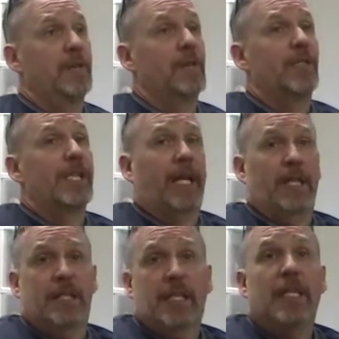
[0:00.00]
They're
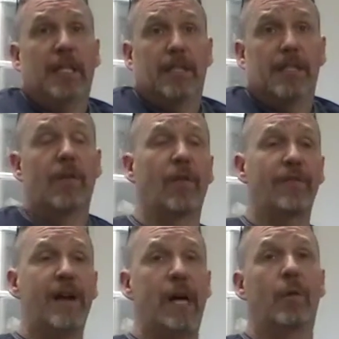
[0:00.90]
second skins. They're a
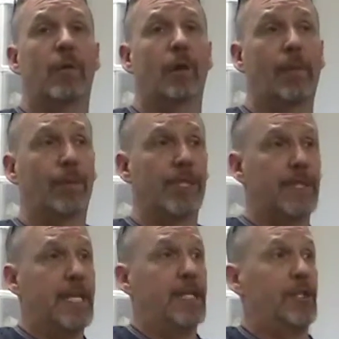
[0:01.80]
fabric
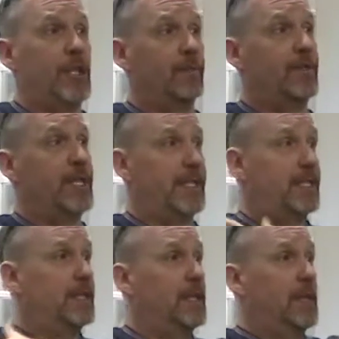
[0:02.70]
representation of
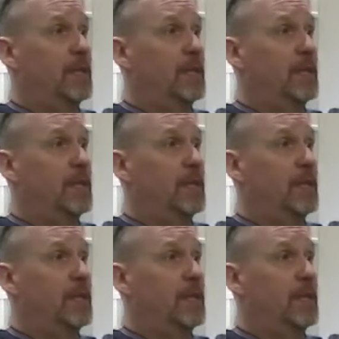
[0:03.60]
this